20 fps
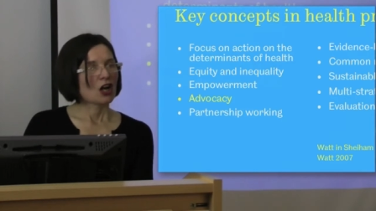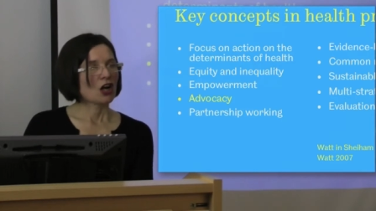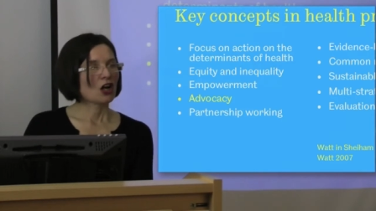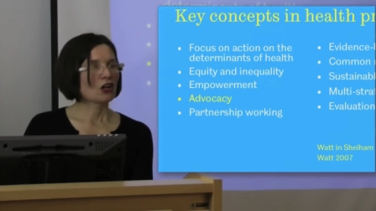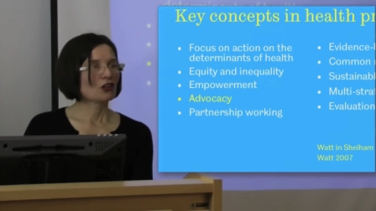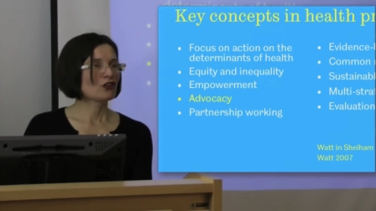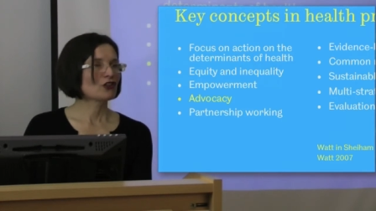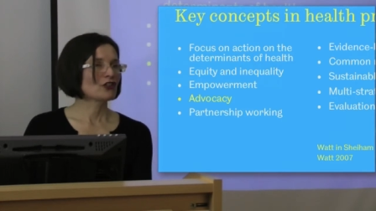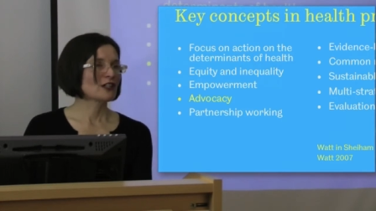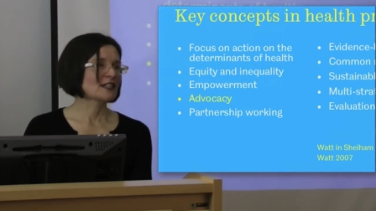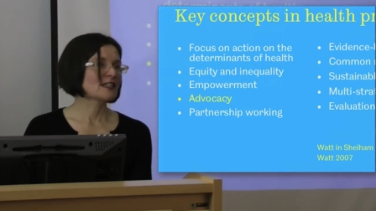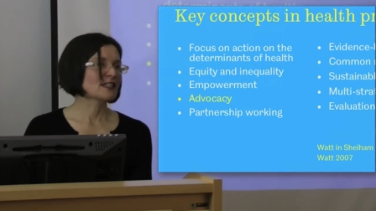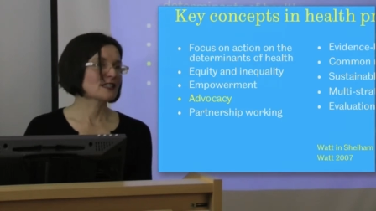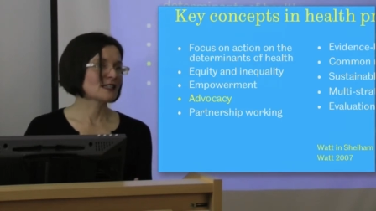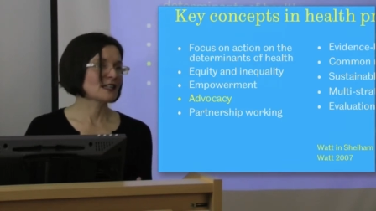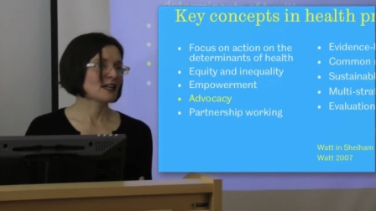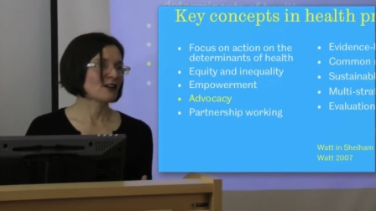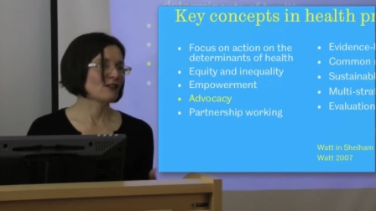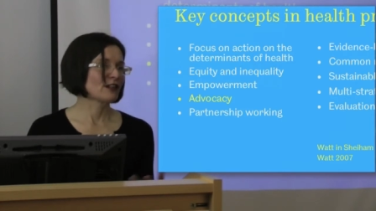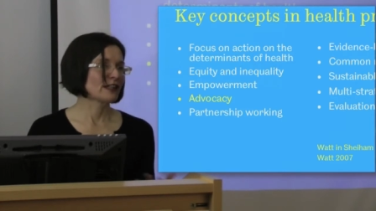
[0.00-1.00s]
are not
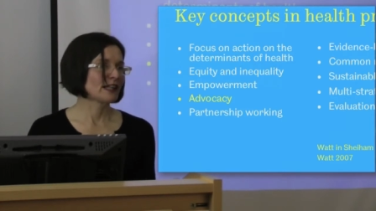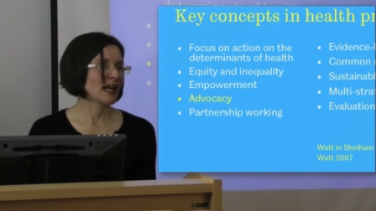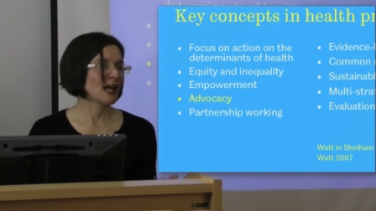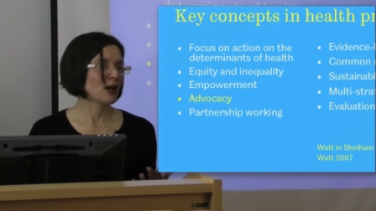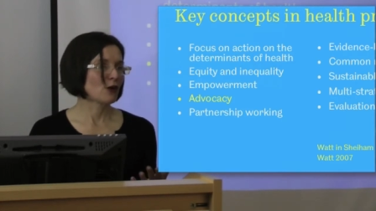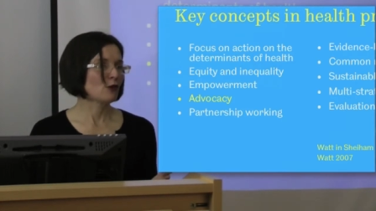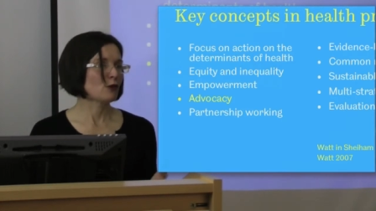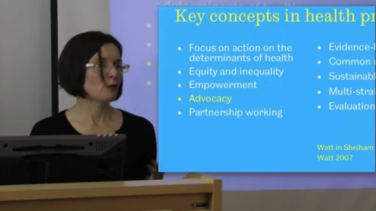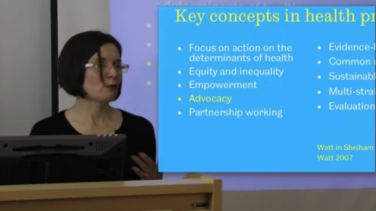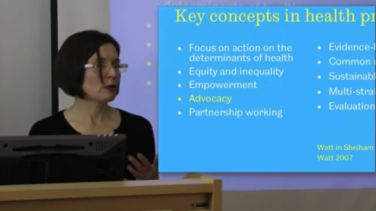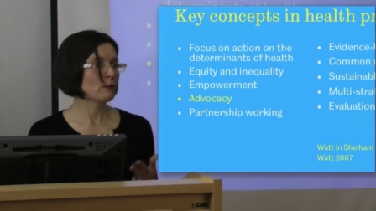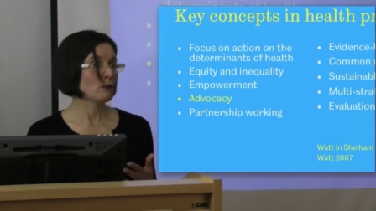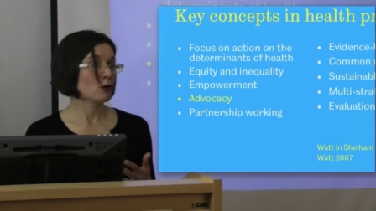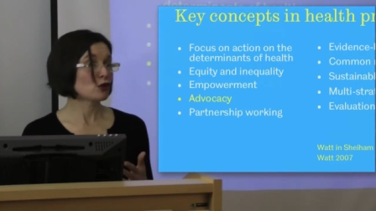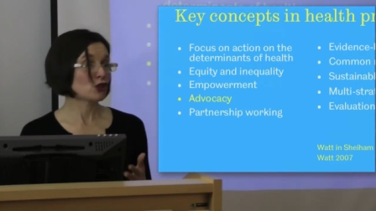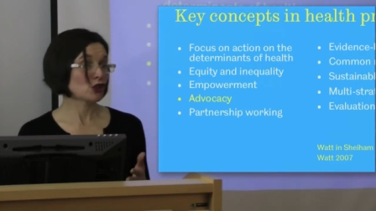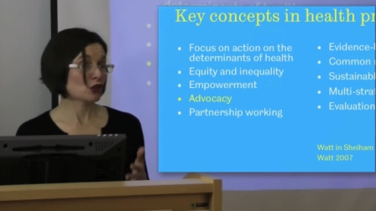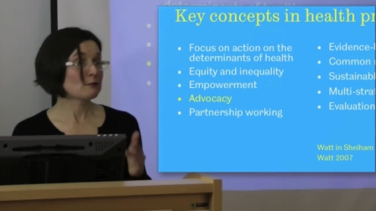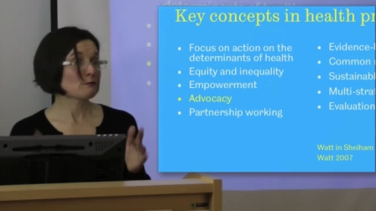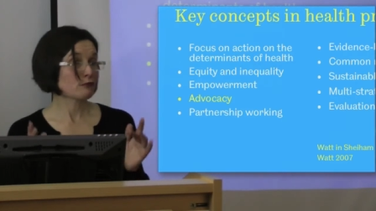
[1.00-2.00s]
necessarily health
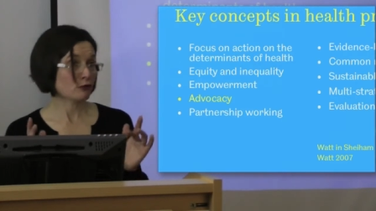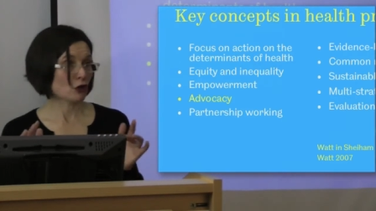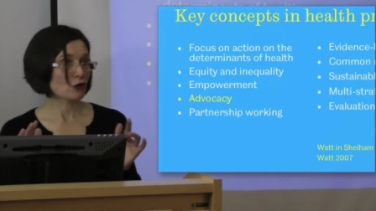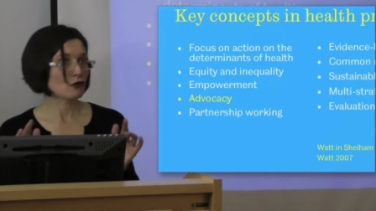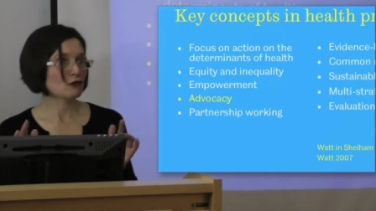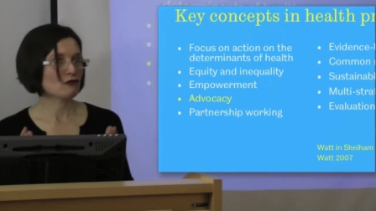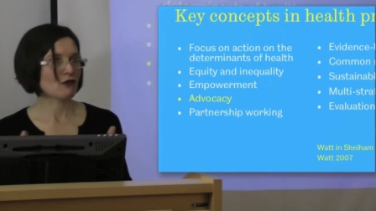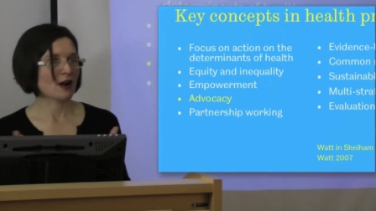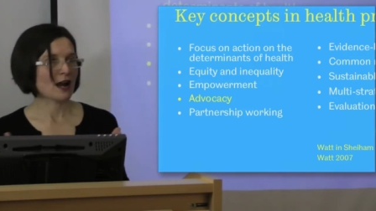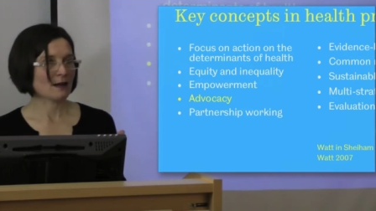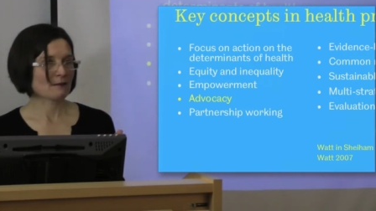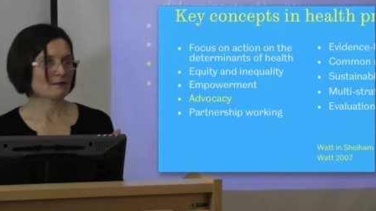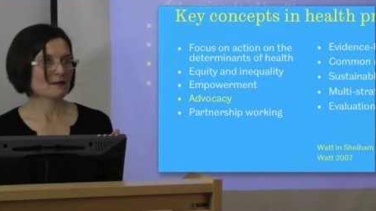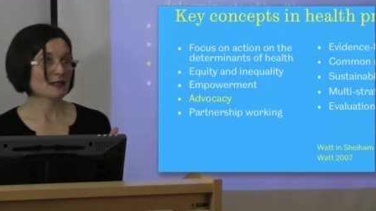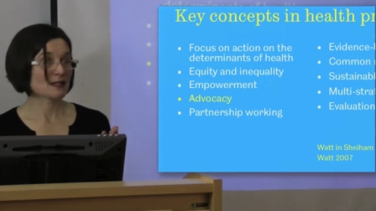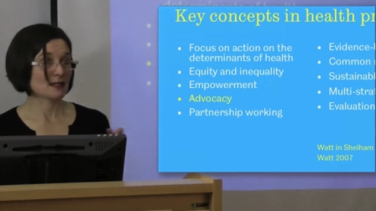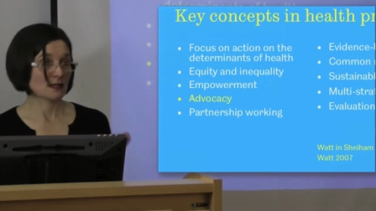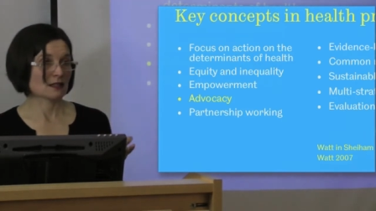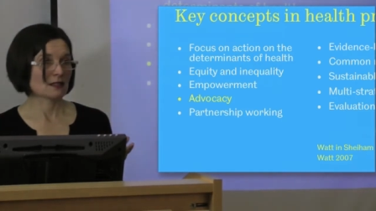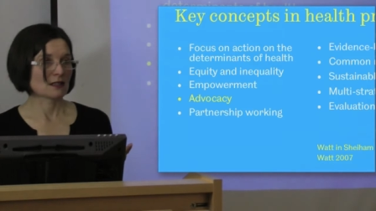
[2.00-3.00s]
promotion
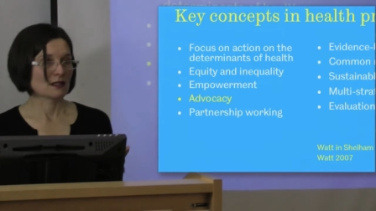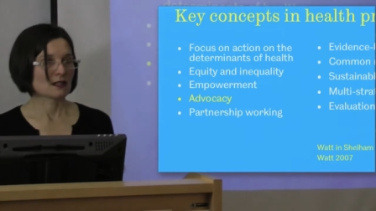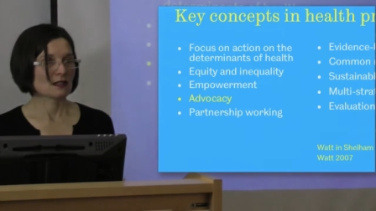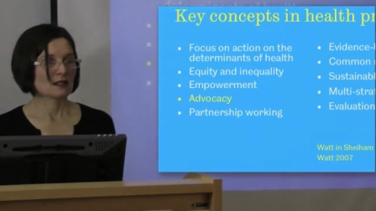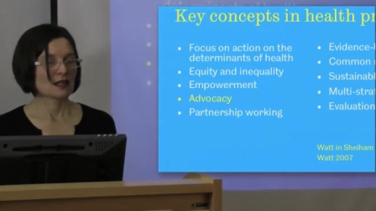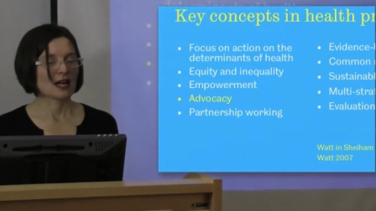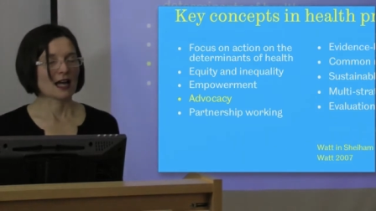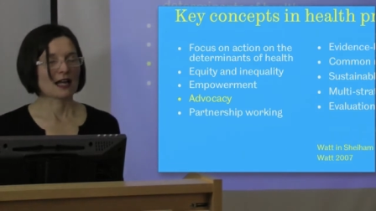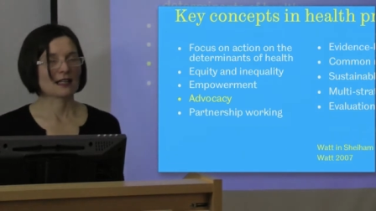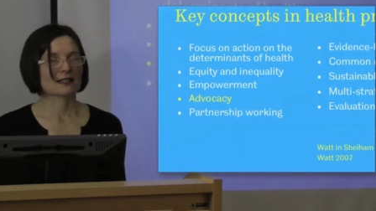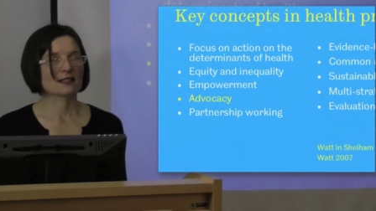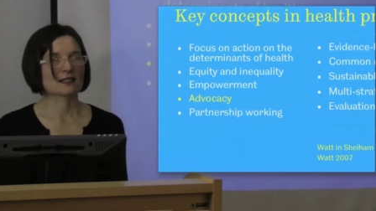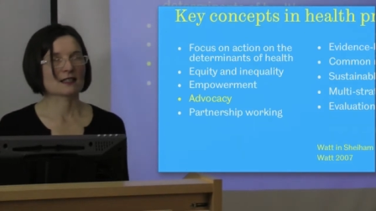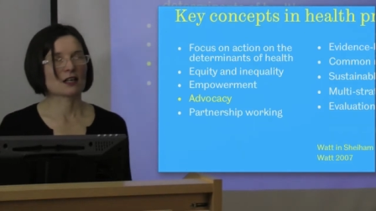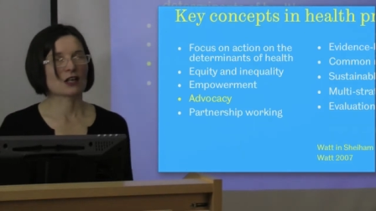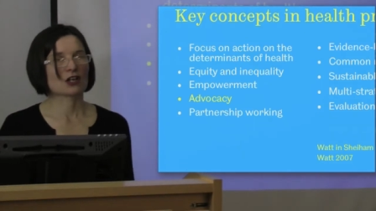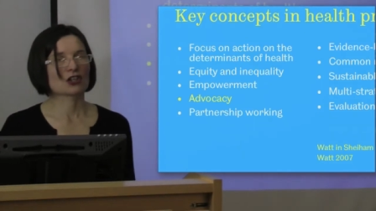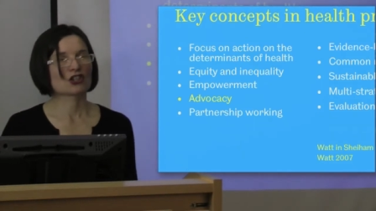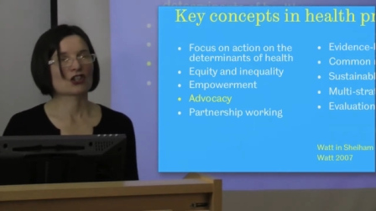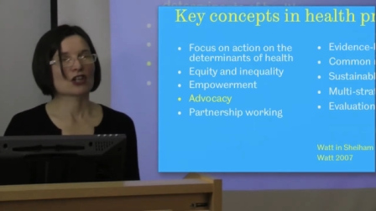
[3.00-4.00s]
programs as
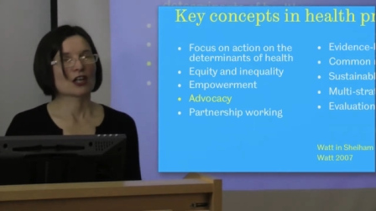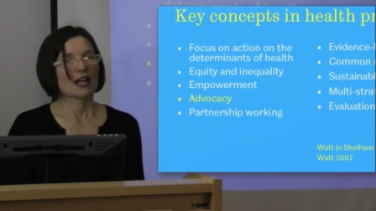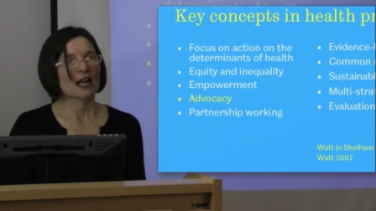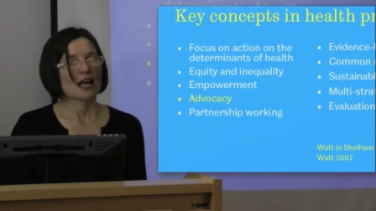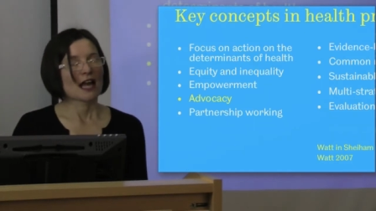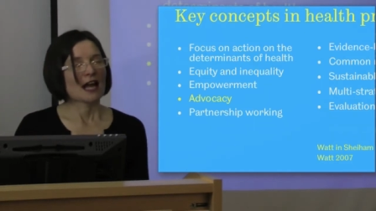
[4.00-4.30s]
such,